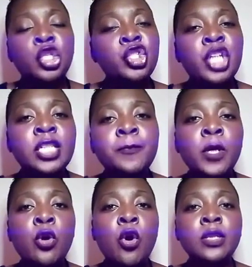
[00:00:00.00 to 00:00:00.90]
just
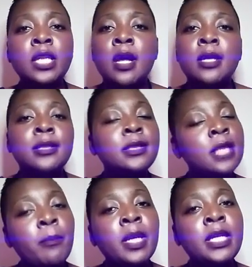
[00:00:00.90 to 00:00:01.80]
because
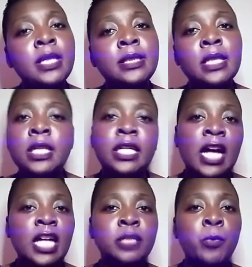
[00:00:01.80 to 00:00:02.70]
somebody is in the
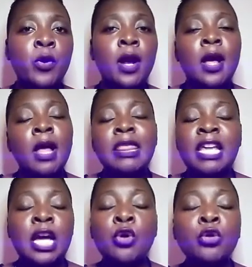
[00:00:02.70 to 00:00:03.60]
diaspora, they
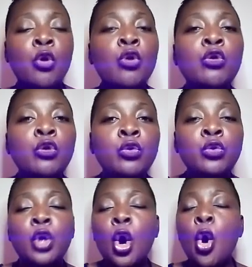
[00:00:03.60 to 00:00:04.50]
cannot
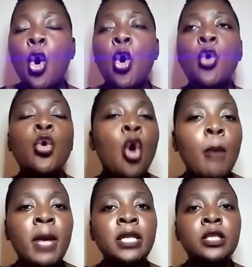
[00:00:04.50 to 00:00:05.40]
conclude or
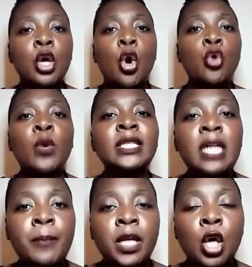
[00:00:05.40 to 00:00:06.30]
comment on what's
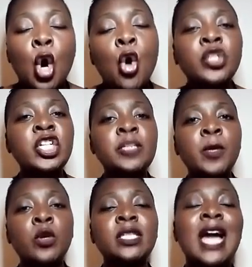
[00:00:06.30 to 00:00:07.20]
happening. Or just
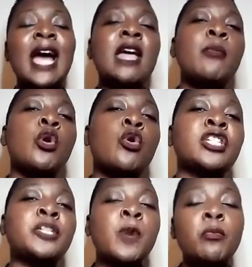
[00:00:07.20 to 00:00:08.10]
because I am a
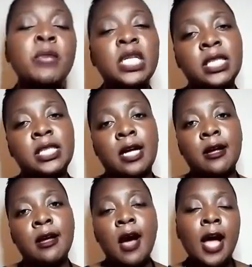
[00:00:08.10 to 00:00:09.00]
gospel minister,
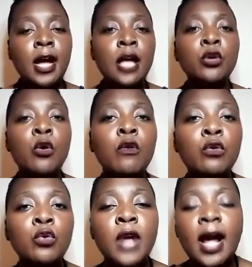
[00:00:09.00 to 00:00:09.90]
I can't
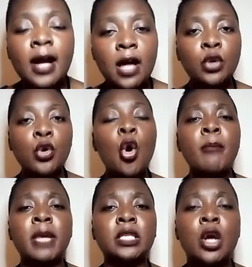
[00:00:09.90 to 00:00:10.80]
conclude, I can't
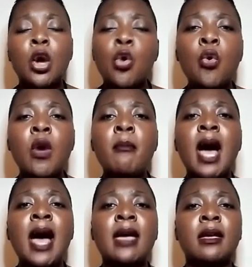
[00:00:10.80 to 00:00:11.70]
comment. Who am
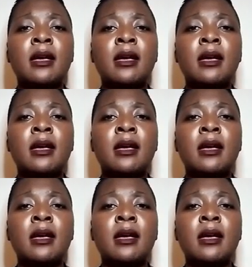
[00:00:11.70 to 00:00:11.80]
I?